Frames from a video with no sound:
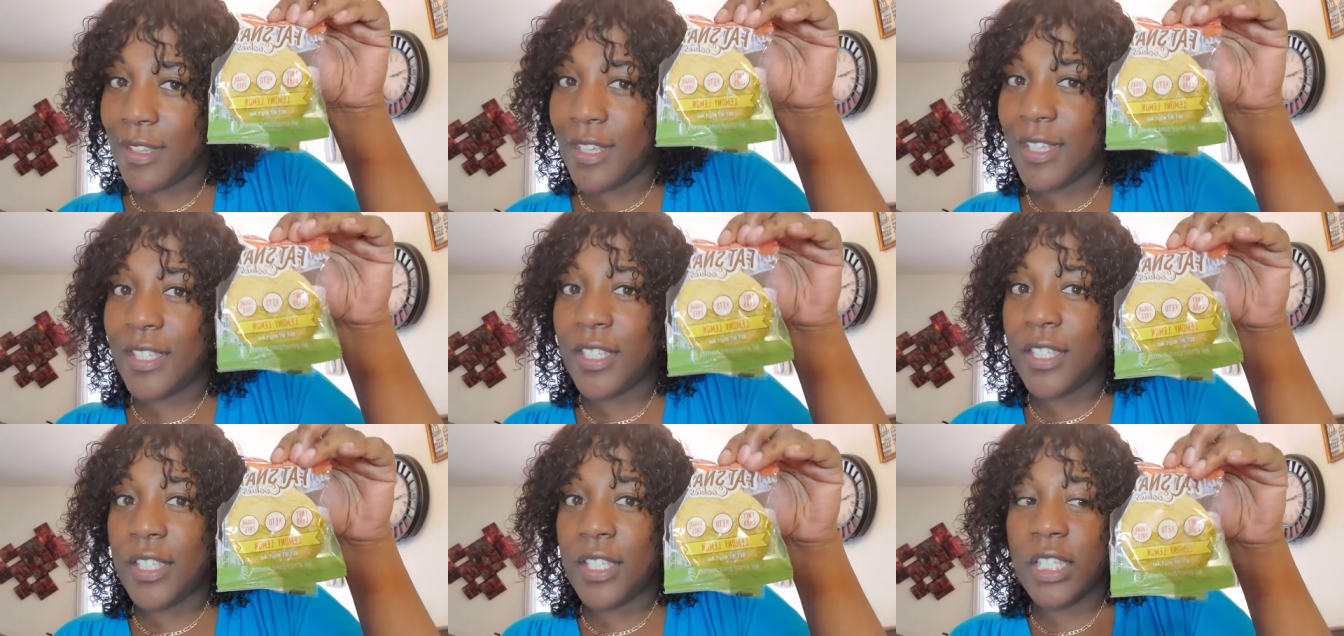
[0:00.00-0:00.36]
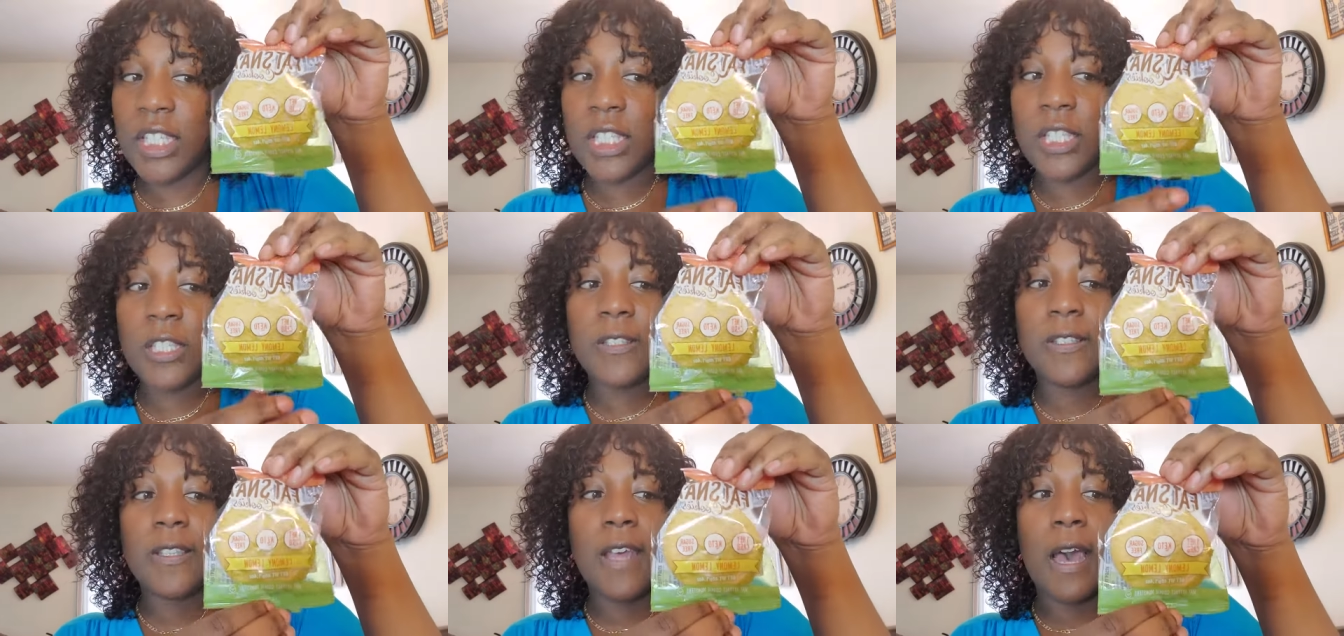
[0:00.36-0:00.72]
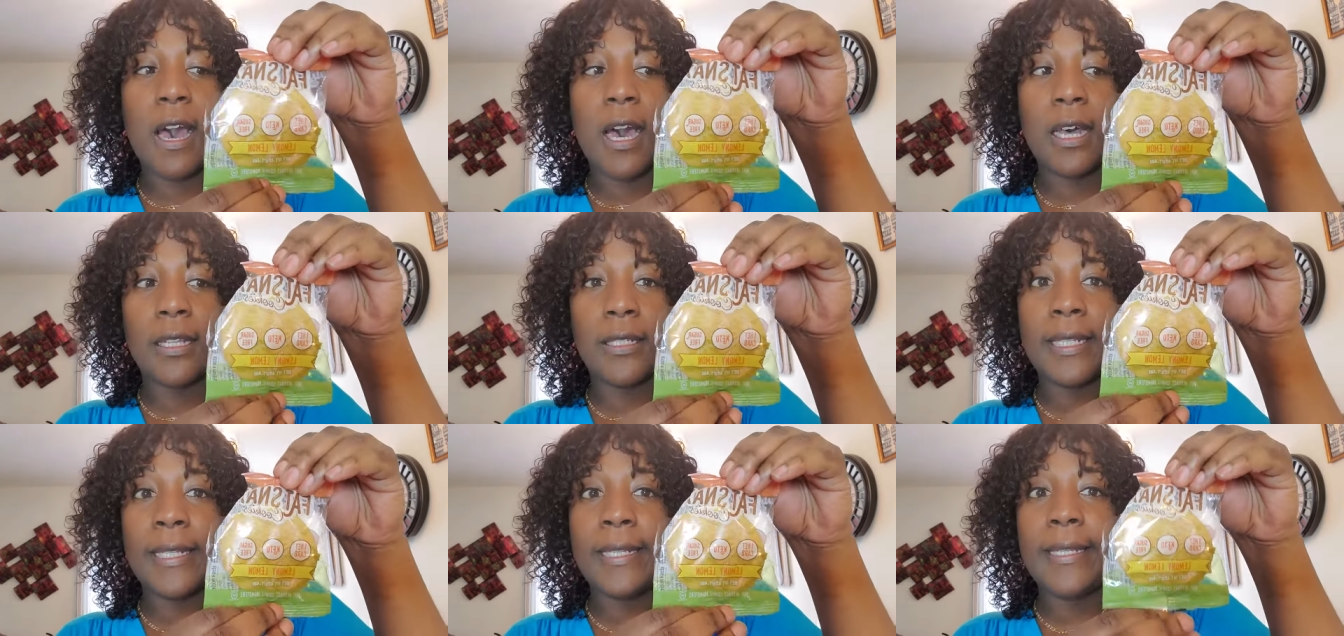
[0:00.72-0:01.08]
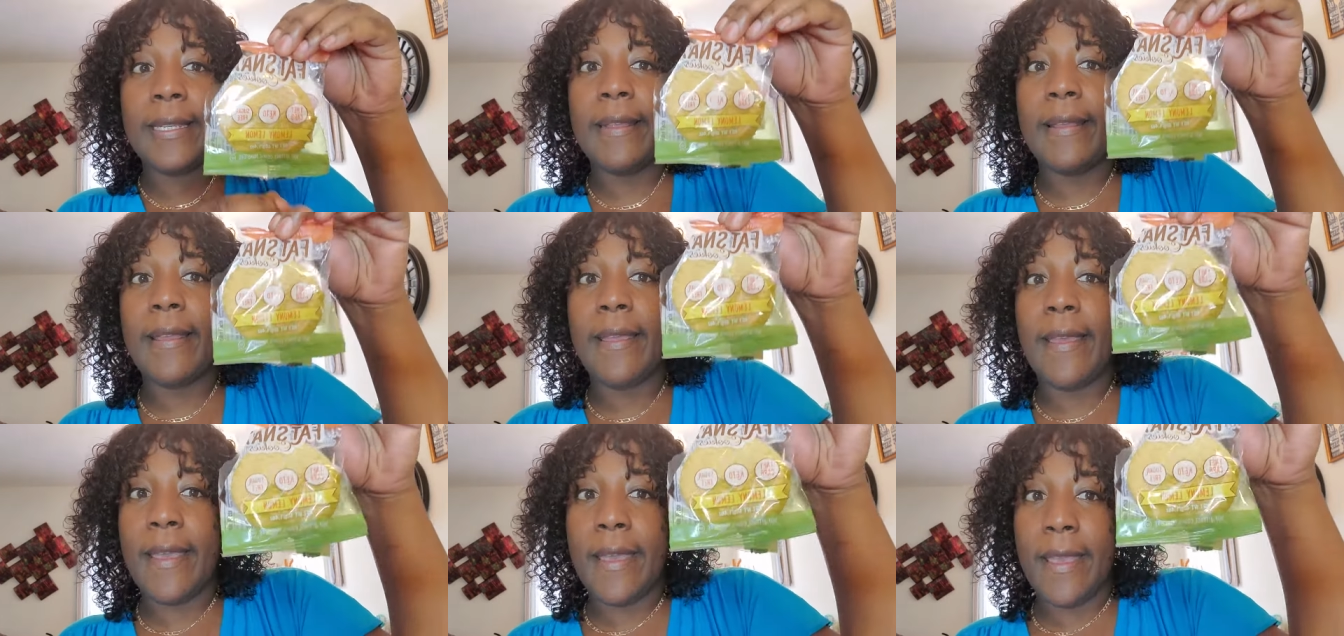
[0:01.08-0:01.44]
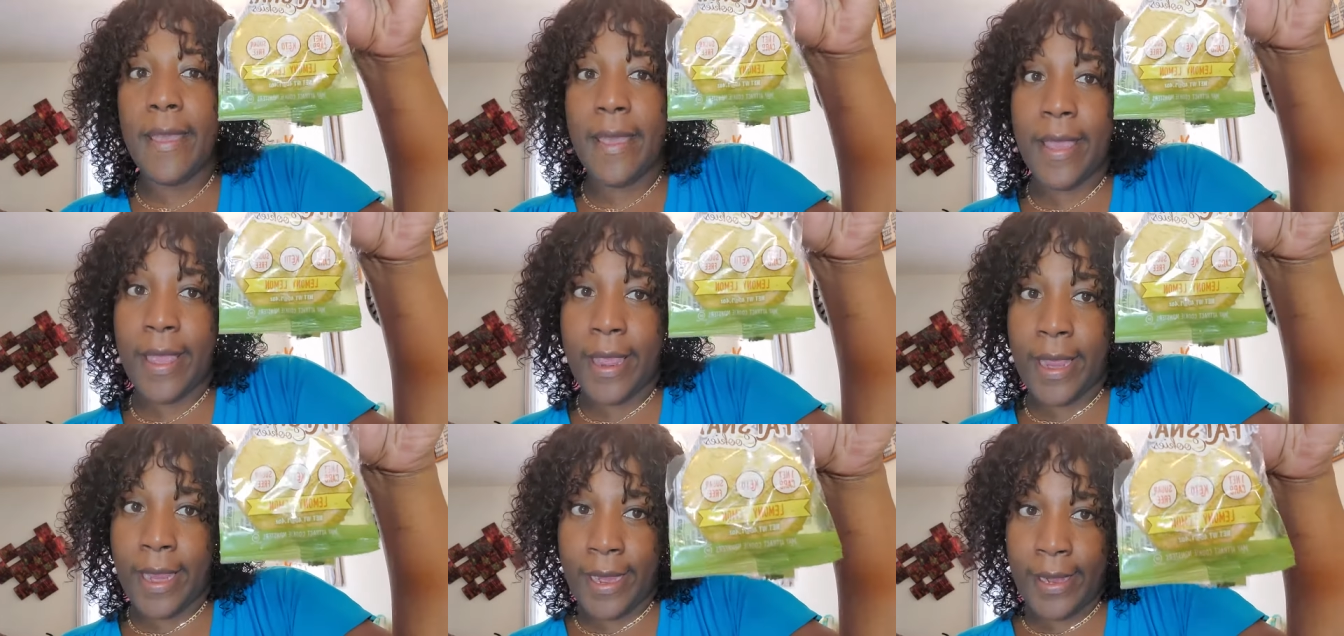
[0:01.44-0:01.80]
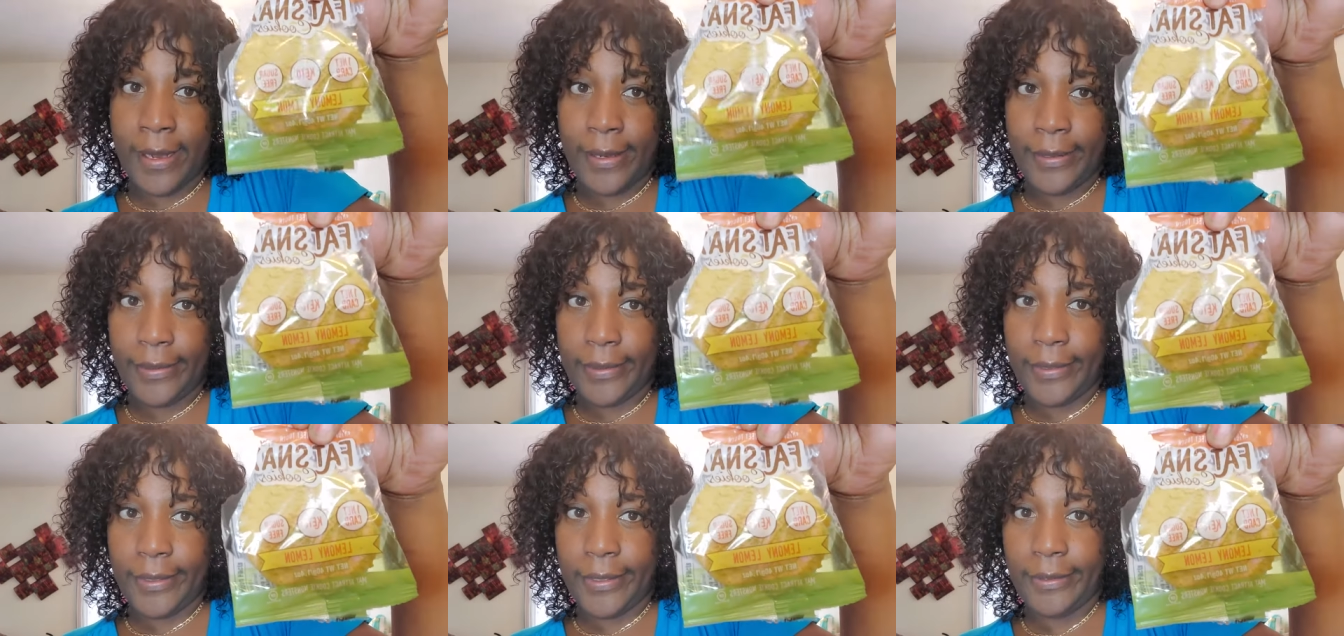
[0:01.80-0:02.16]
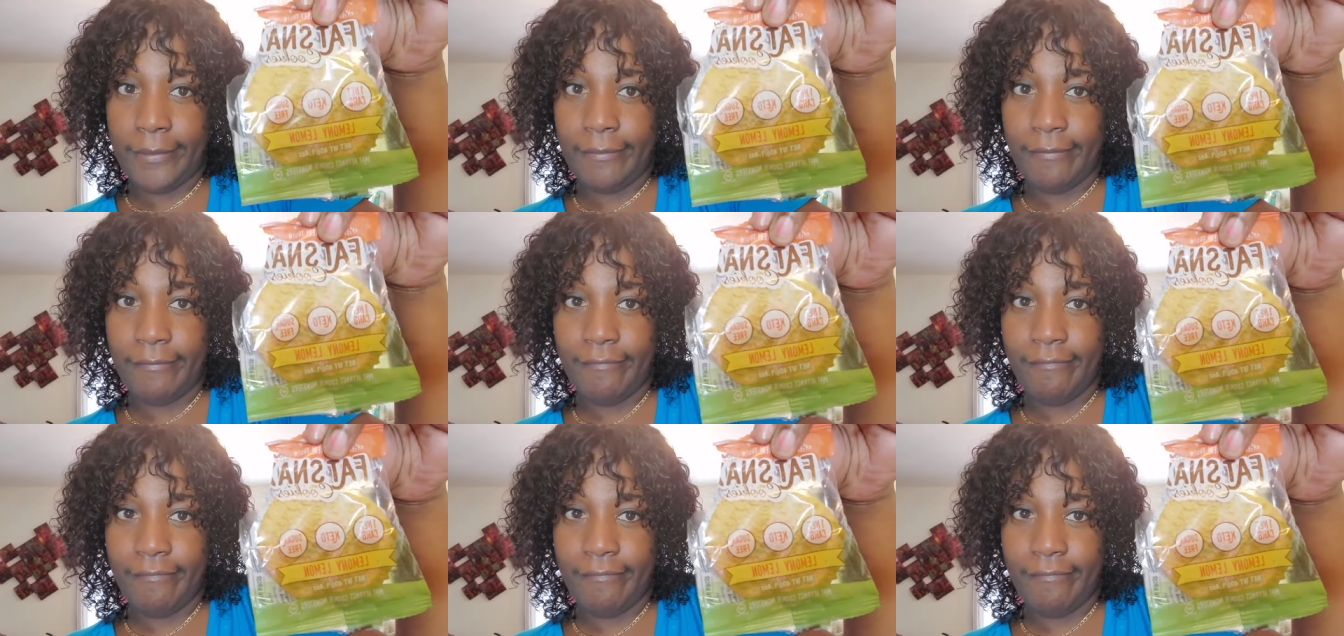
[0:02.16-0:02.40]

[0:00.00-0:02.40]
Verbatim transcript: solid eight,